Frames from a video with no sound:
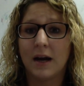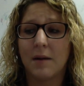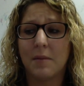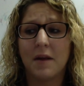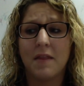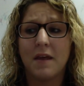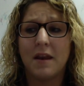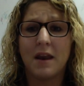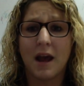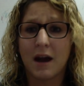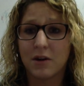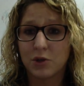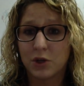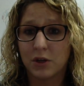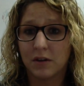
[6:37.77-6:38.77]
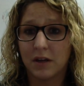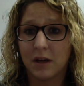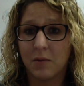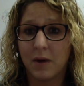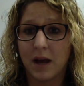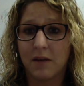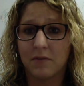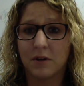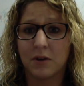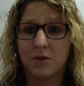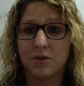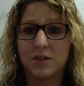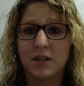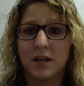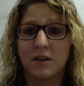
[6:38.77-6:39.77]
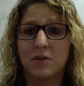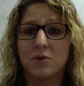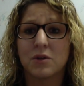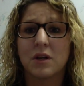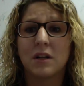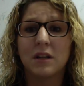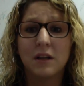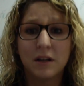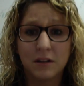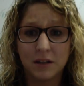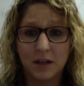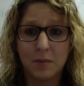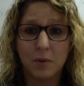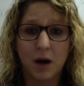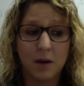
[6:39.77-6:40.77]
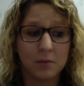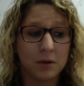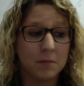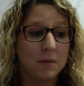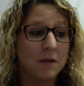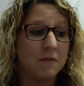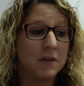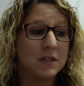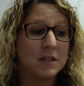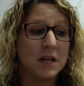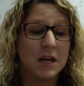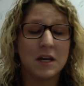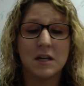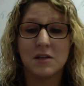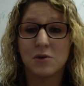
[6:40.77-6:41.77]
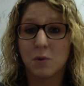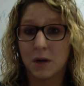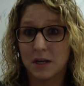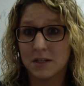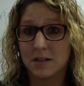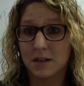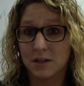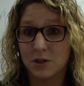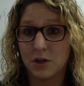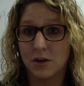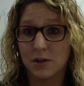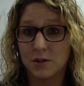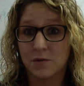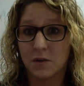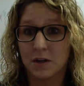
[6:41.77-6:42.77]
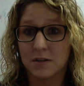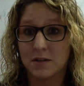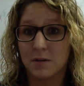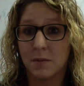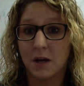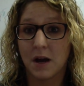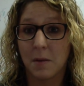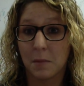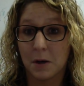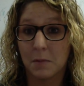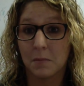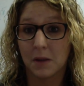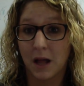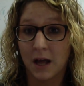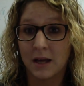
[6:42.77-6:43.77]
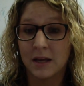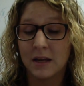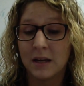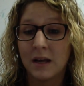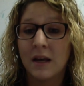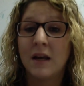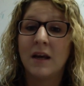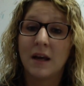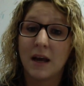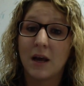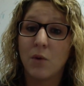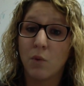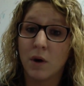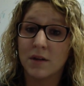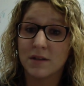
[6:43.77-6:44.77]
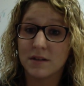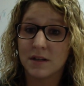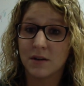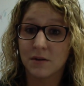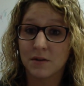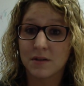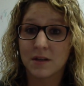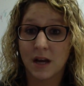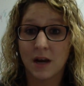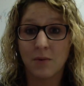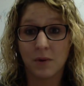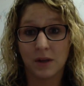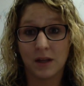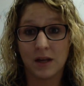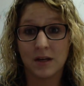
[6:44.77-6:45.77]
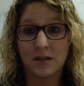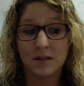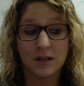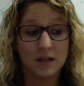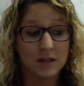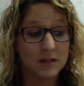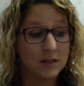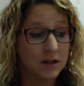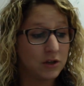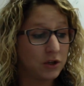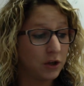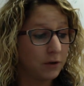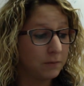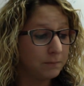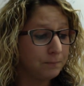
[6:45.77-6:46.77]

And then nationally, we have to understand there's clearly a problem if it's taking 26 years for us to become compliant in one single state related to this issue.